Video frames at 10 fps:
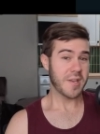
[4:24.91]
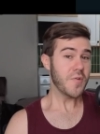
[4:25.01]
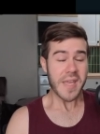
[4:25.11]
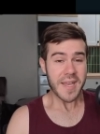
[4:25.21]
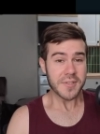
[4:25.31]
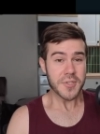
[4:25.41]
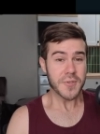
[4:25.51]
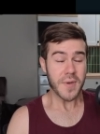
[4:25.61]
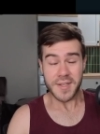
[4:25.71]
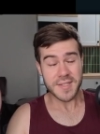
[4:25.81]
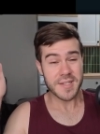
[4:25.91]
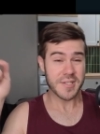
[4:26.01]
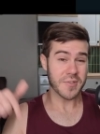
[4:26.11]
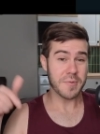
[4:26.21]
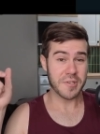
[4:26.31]
and you can too. It's in the
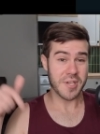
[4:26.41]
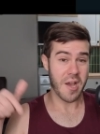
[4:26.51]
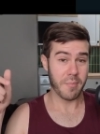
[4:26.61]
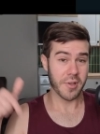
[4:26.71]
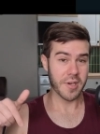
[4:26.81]
description down below.